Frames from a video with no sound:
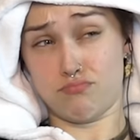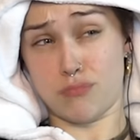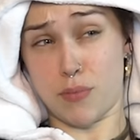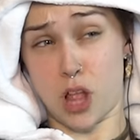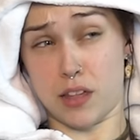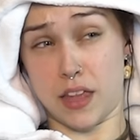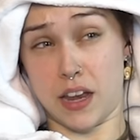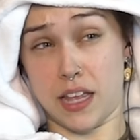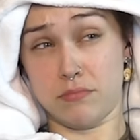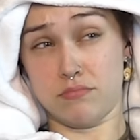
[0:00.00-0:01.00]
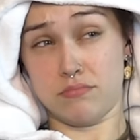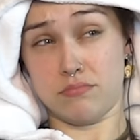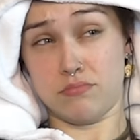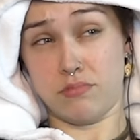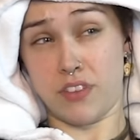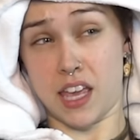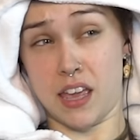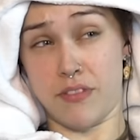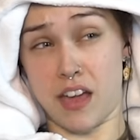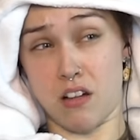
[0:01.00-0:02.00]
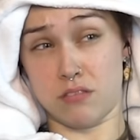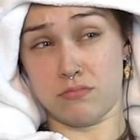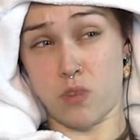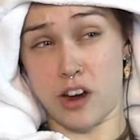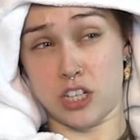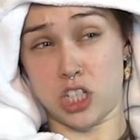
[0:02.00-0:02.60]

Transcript: The blonde lady. Vicki Vale. Where is